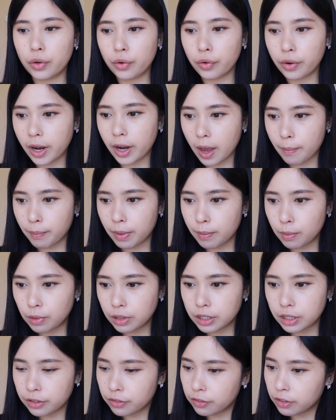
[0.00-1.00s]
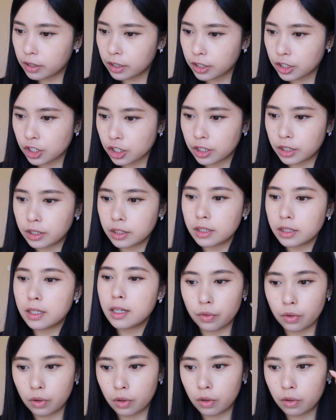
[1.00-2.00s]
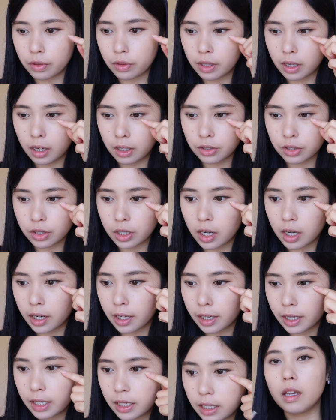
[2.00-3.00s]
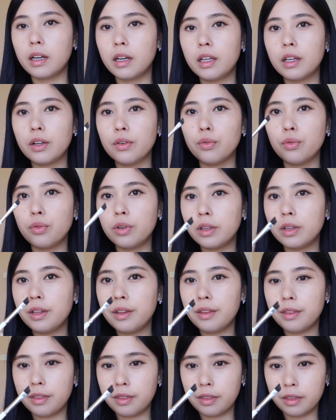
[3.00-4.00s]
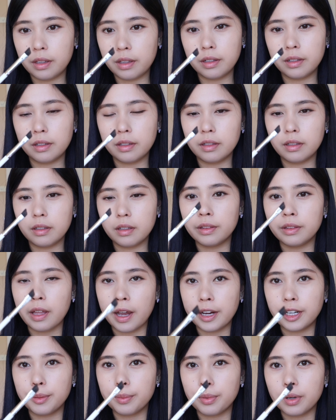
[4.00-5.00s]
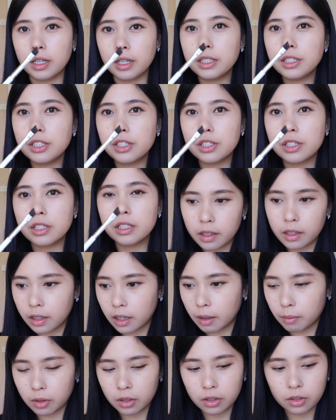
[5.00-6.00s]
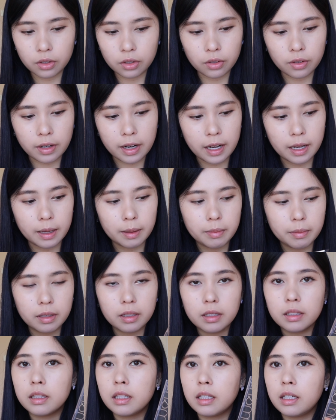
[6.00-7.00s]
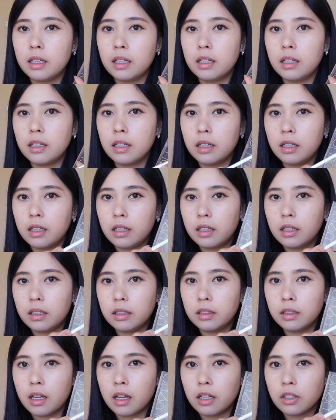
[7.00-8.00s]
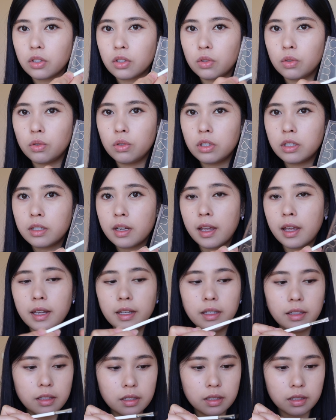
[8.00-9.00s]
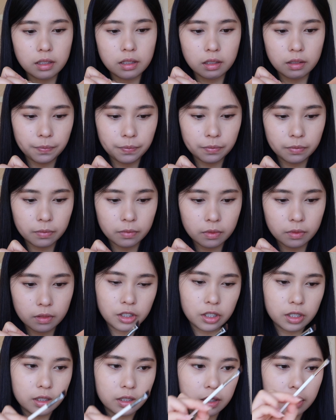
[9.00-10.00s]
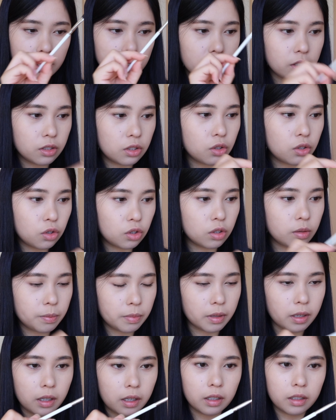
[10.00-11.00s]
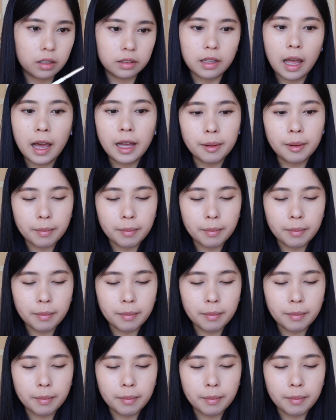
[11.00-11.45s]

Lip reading: create a bit more definition for the under eye, getting a really thin liner brush, and then I'm going to grab the last two shades, just a super light